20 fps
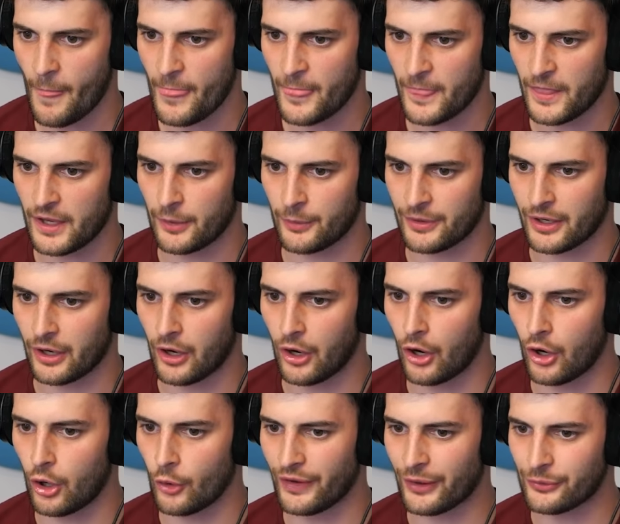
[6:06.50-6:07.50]
Here we go.
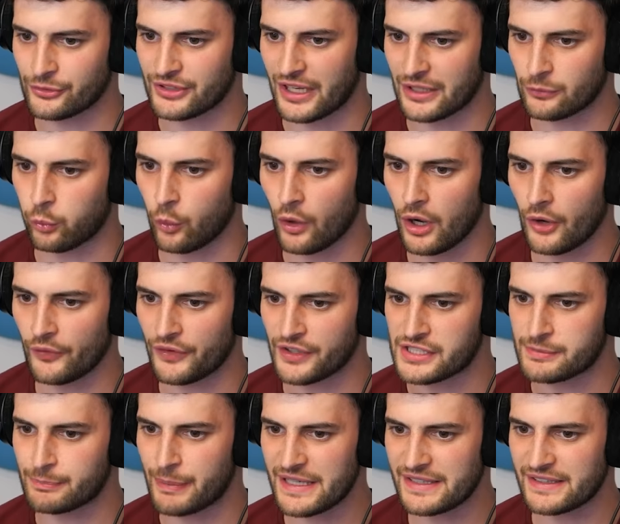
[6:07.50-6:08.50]
Oh, that was nice. Whoa, the
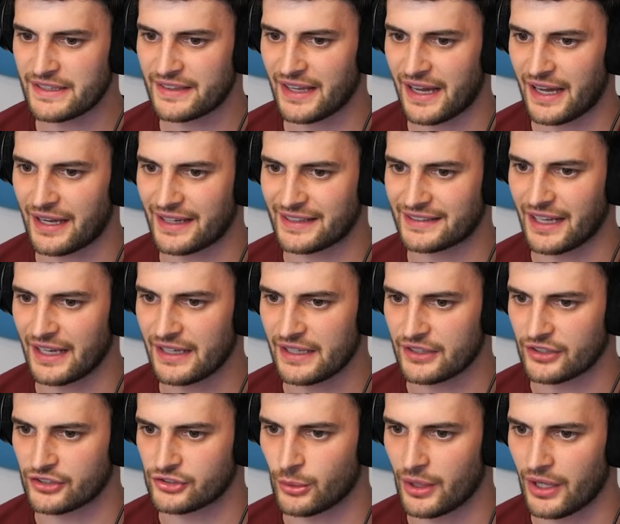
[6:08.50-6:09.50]
speed that ignited
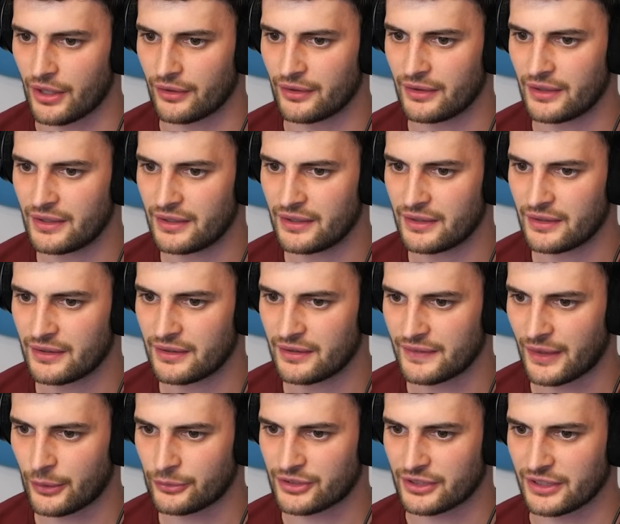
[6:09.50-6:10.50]
as well.
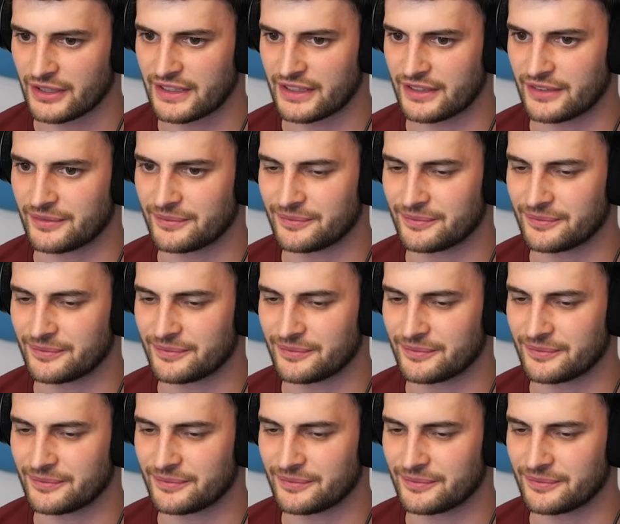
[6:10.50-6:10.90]
That was clean.